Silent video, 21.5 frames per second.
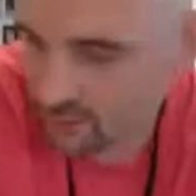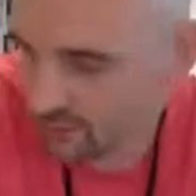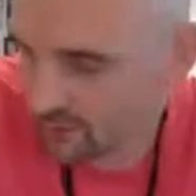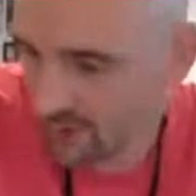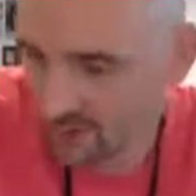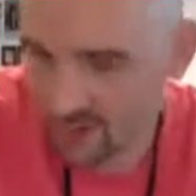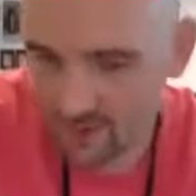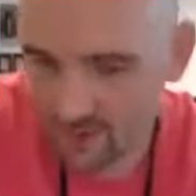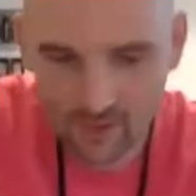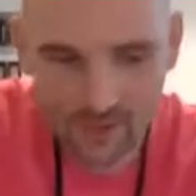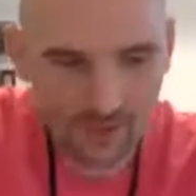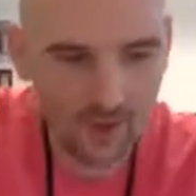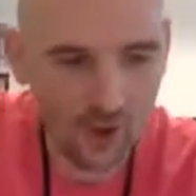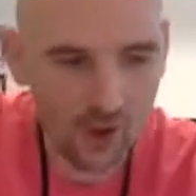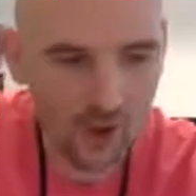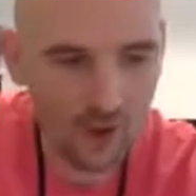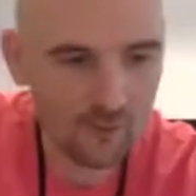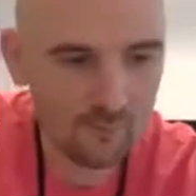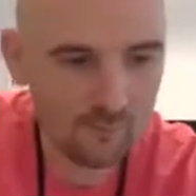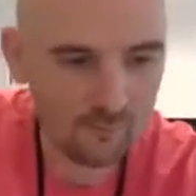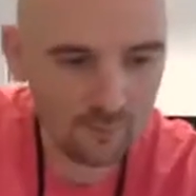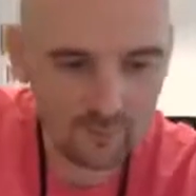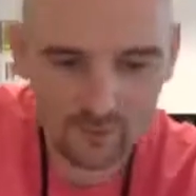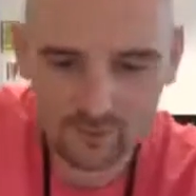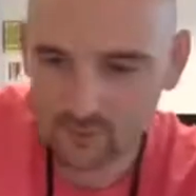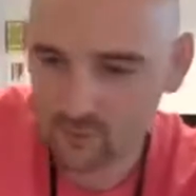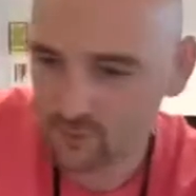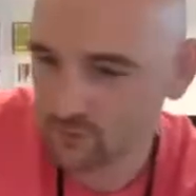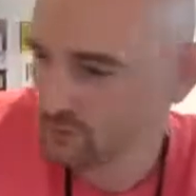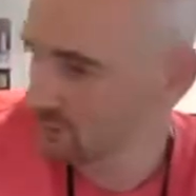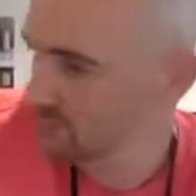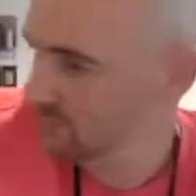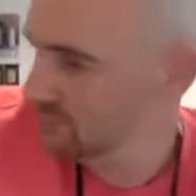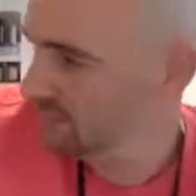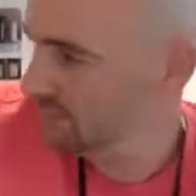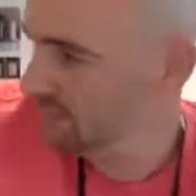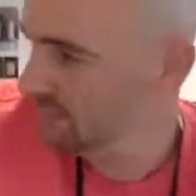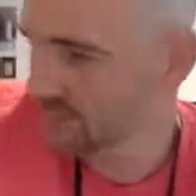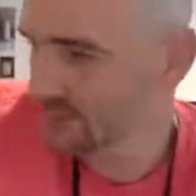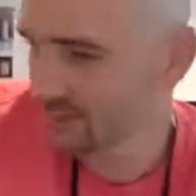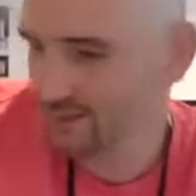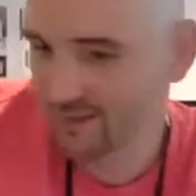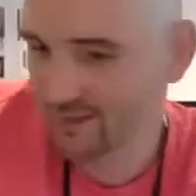And I am going to do something
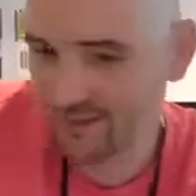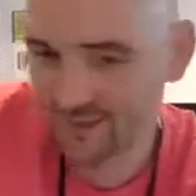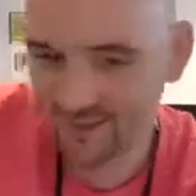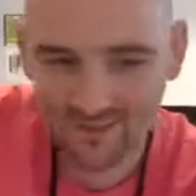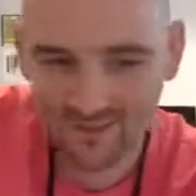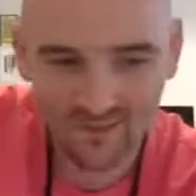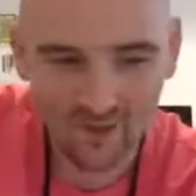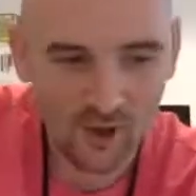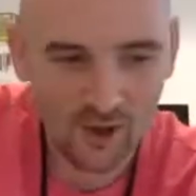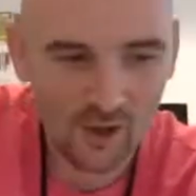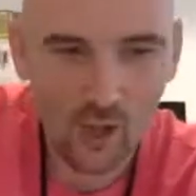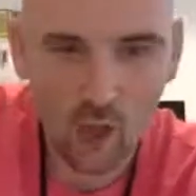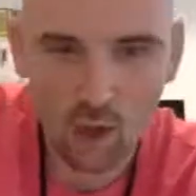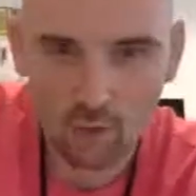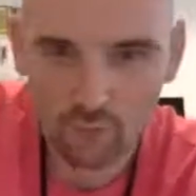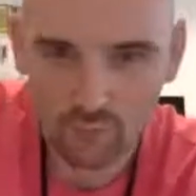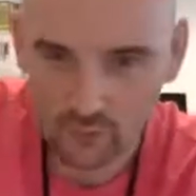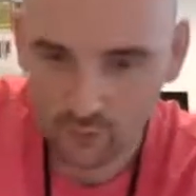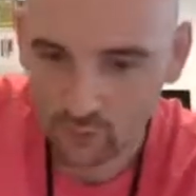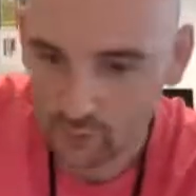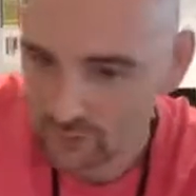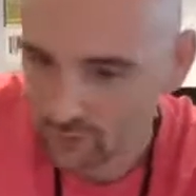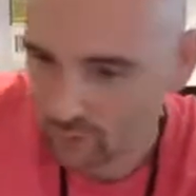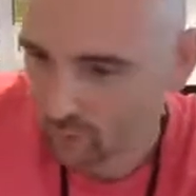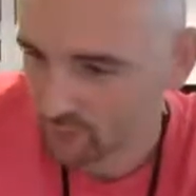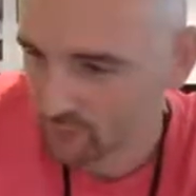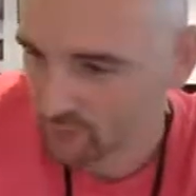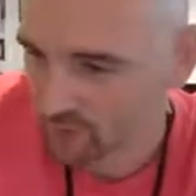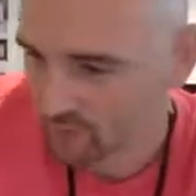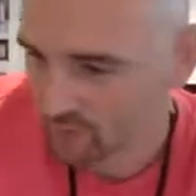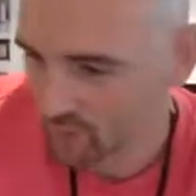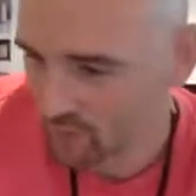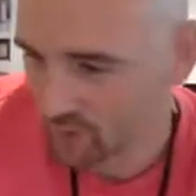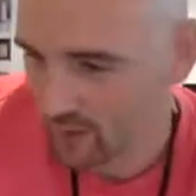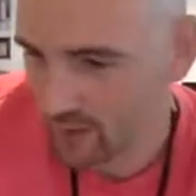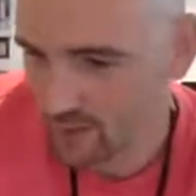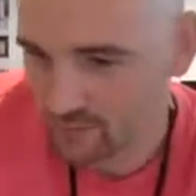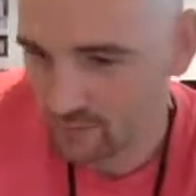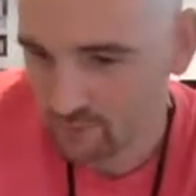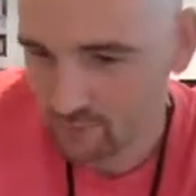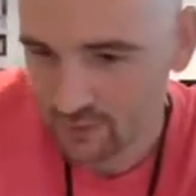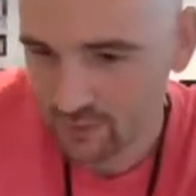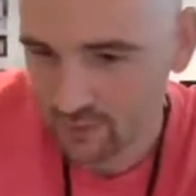that I love doing once I've created
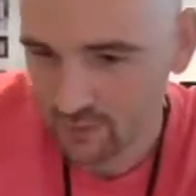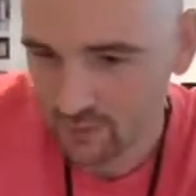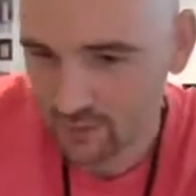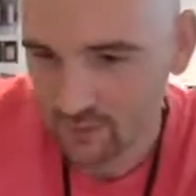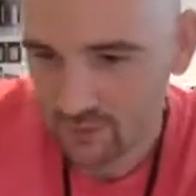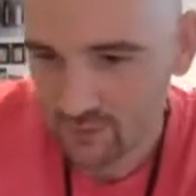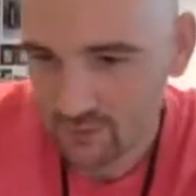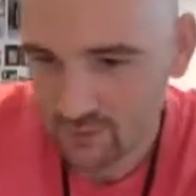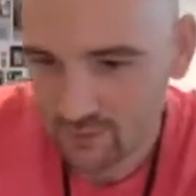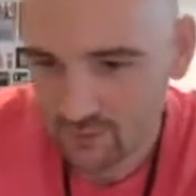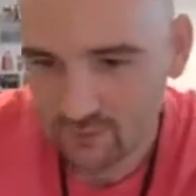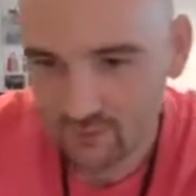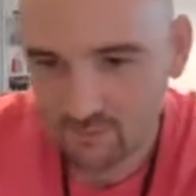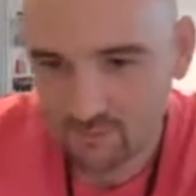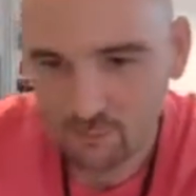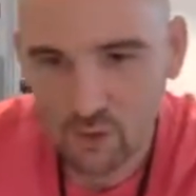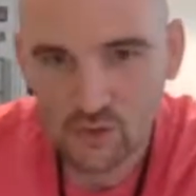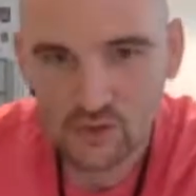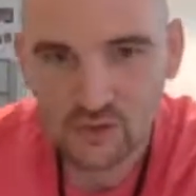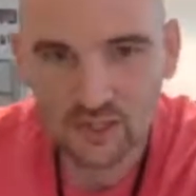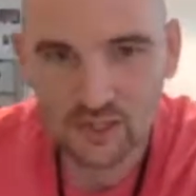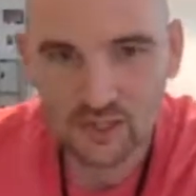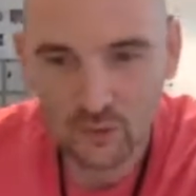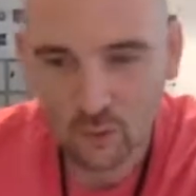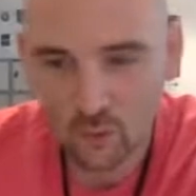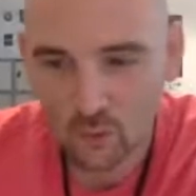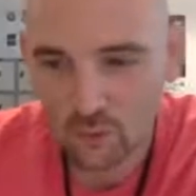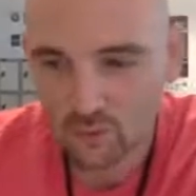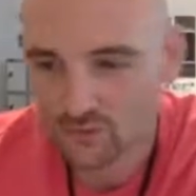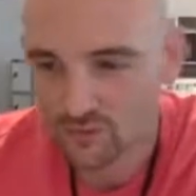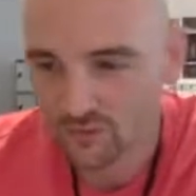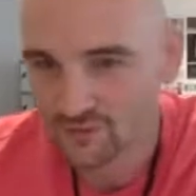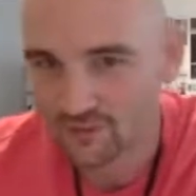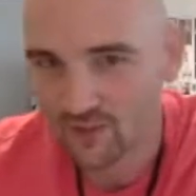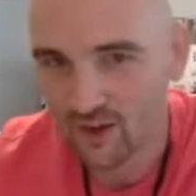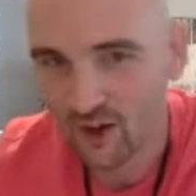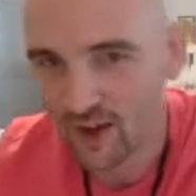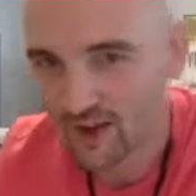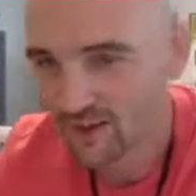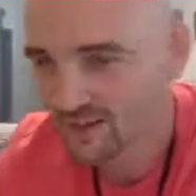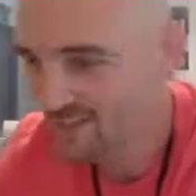something. Just pushing it all to the side.